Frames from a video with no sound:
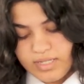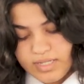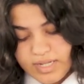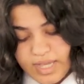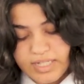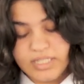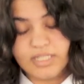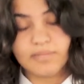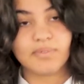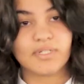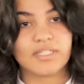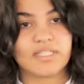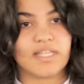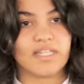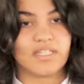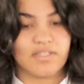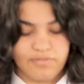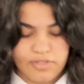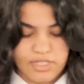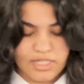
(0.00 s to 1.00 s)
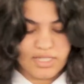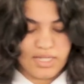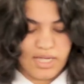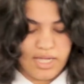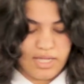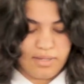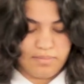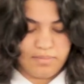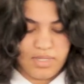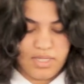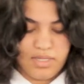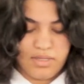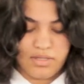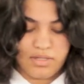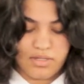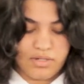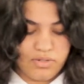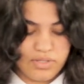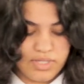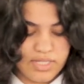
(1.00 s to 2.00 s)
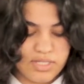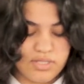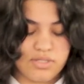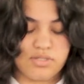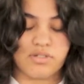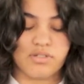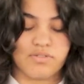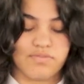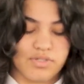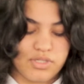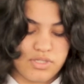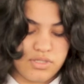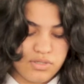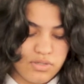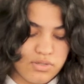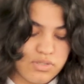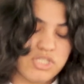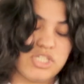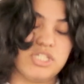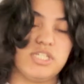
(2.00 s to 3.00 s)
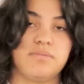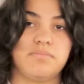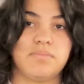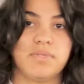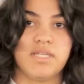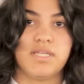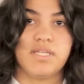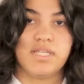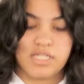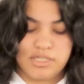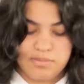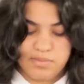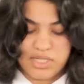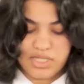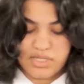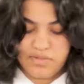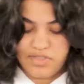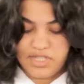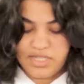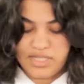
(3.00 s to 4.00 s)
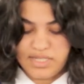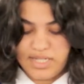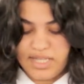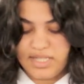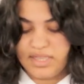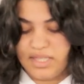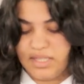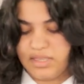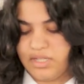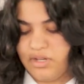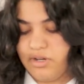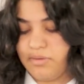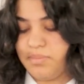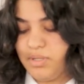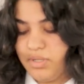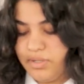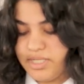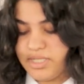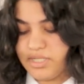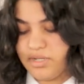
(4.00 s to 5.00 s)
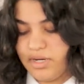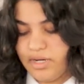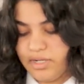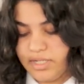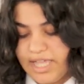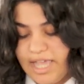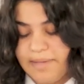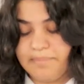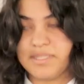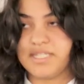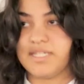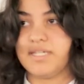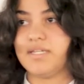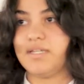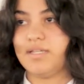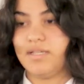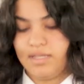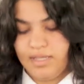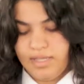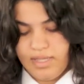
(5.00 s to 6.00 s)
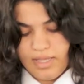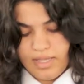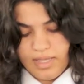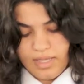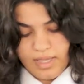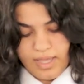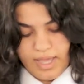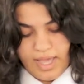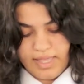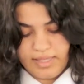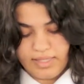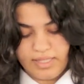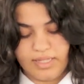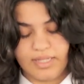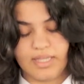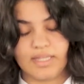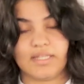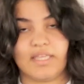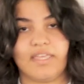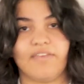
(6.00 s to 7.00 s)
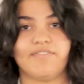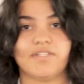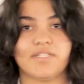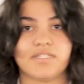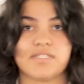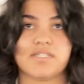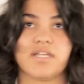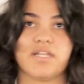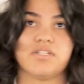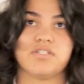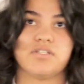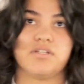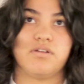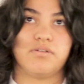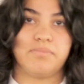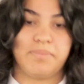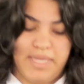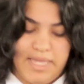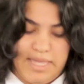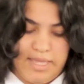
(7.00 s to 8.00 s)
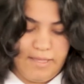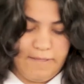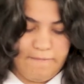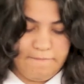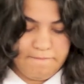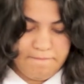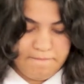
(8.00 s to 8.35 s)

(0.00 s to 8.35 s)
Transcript: 90% of the time the clothing is sold for so cheap is because of the state that their employees are kept in, and they get given such low pay.